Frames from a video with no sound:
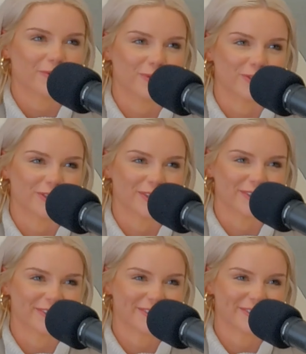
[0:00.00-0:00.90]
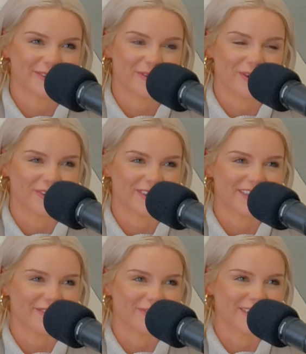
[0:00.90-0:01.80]
Which is our
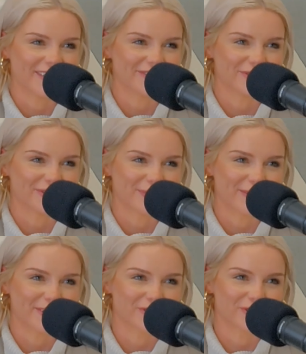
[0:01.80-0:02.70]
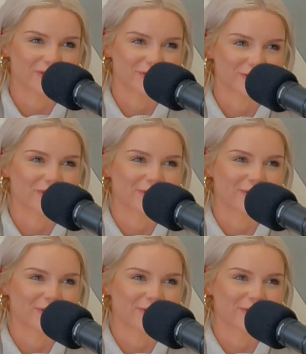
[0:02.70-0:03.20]
key, right? During bariatric surgery.